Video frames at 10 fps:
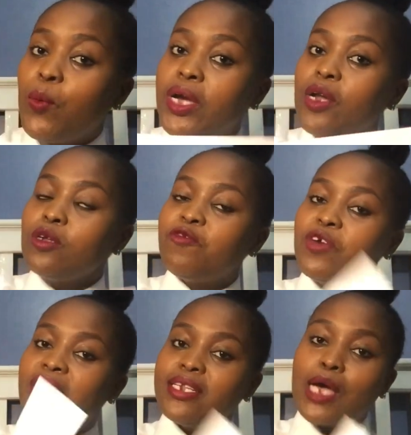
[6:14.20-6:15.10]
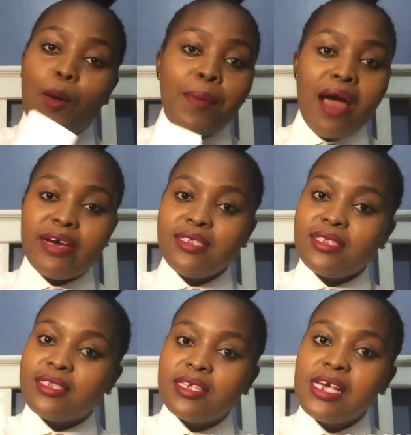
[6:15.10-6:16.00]
we cannot forget our
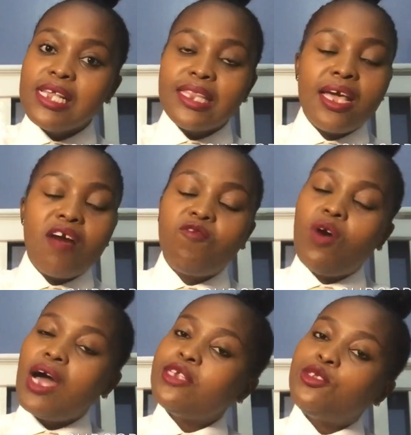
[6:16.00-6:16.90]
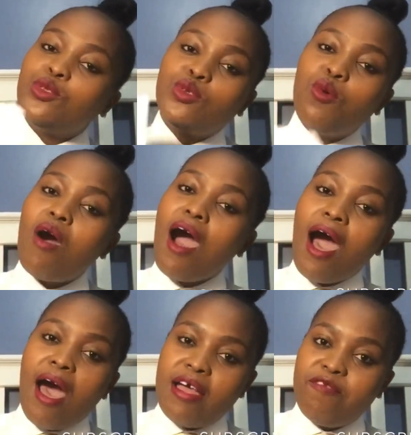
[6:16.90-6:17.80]
parents. They have worked so
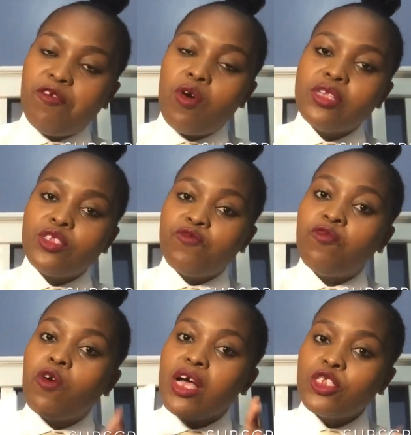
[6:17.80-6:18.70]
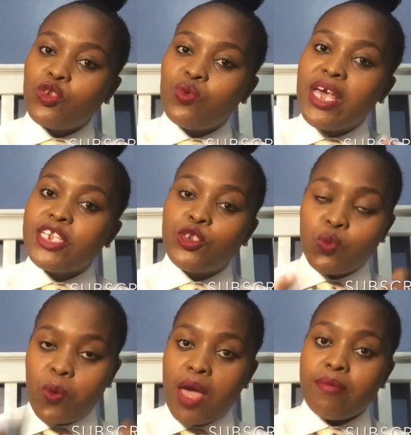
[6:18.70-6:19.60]
hard for us to get
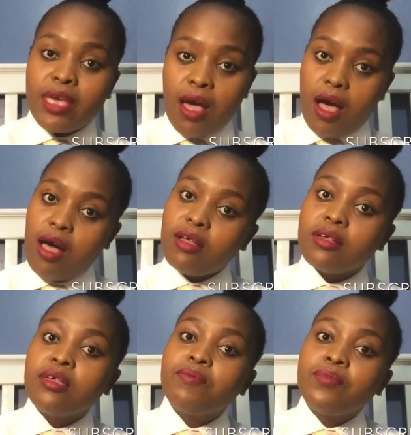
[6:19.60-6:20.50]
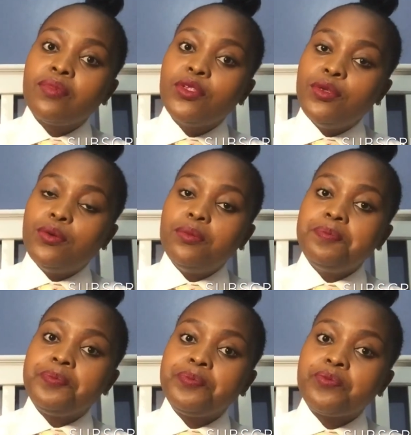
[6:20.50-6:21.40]
to where we are. You know,
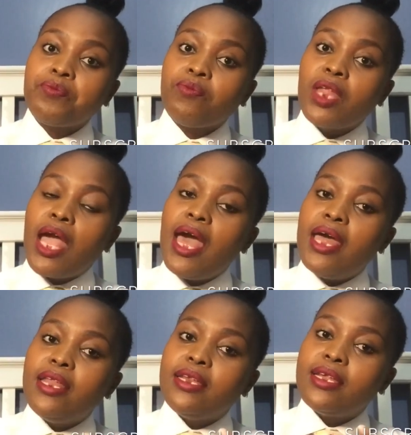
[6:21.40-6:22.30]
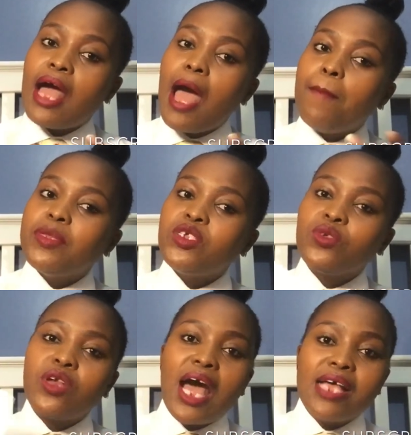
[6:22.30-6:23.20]
and I'm
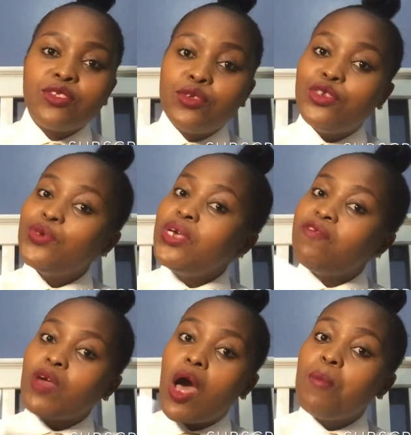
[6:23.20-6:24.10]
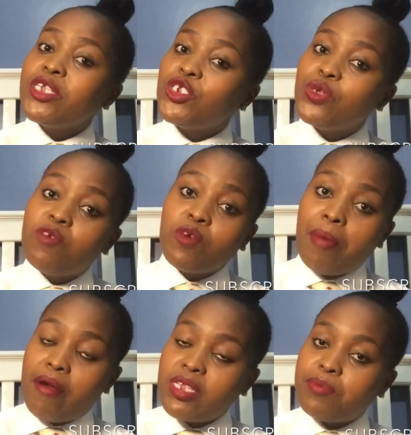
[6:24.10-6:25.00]
just gonna ask you: how much do you give your
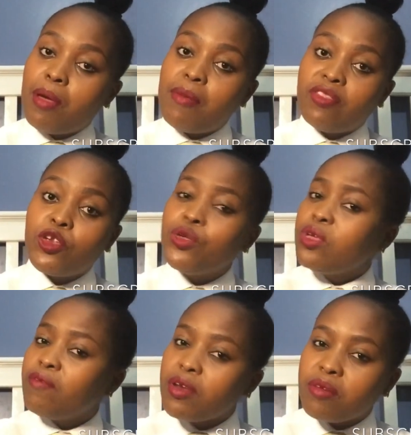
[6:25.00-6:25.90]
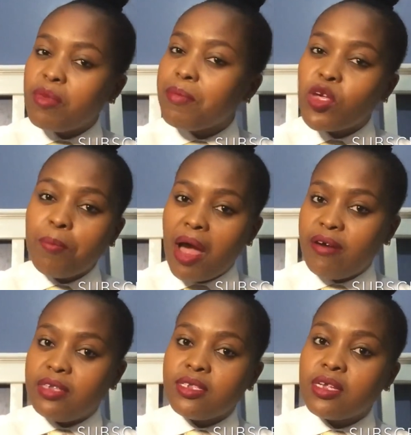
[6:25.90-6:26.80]
parents per month? Do you even remember your
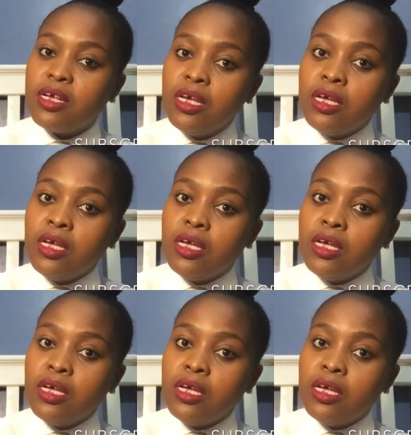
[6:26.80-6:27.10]
parents?